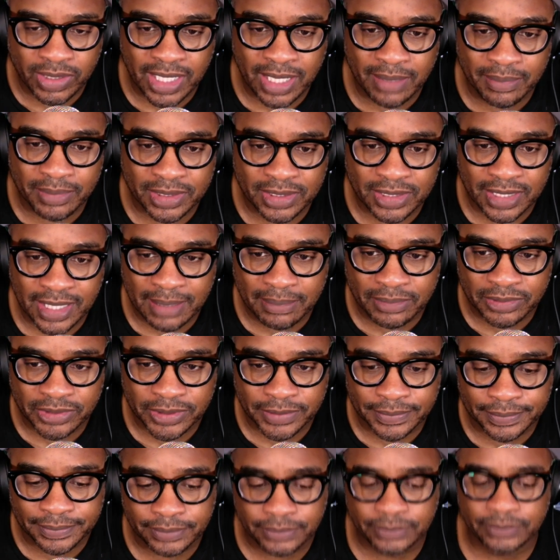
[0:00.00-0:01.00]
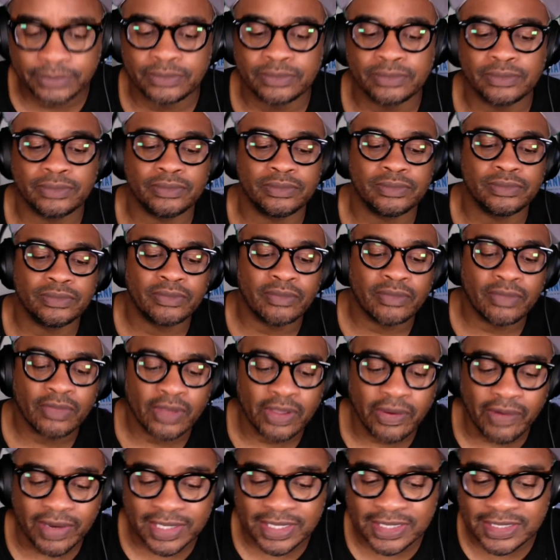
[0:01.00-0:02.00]
Amen Thompson.
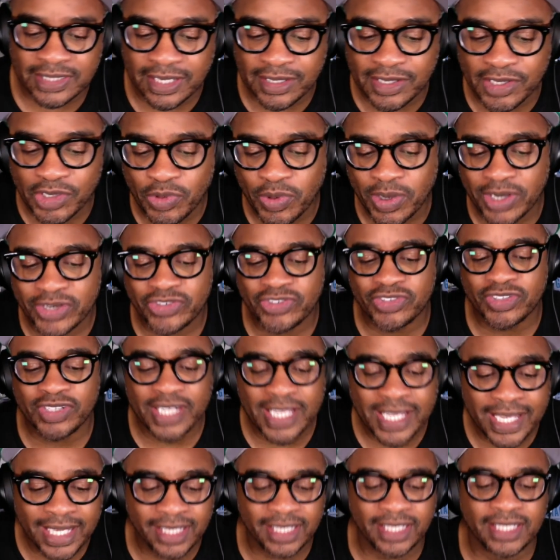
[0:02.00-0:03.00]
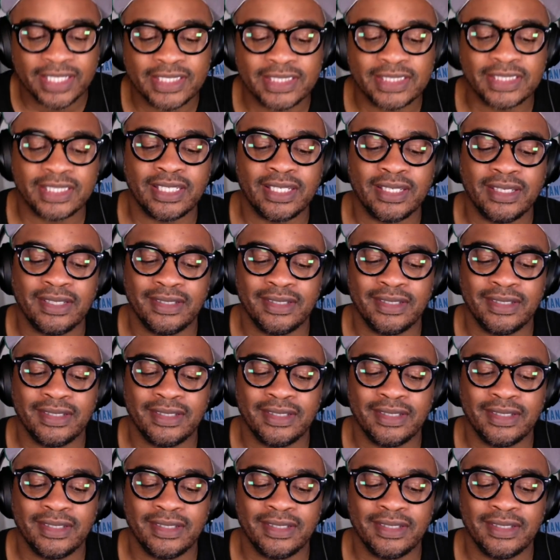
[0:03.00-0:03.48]
All right, the second question is,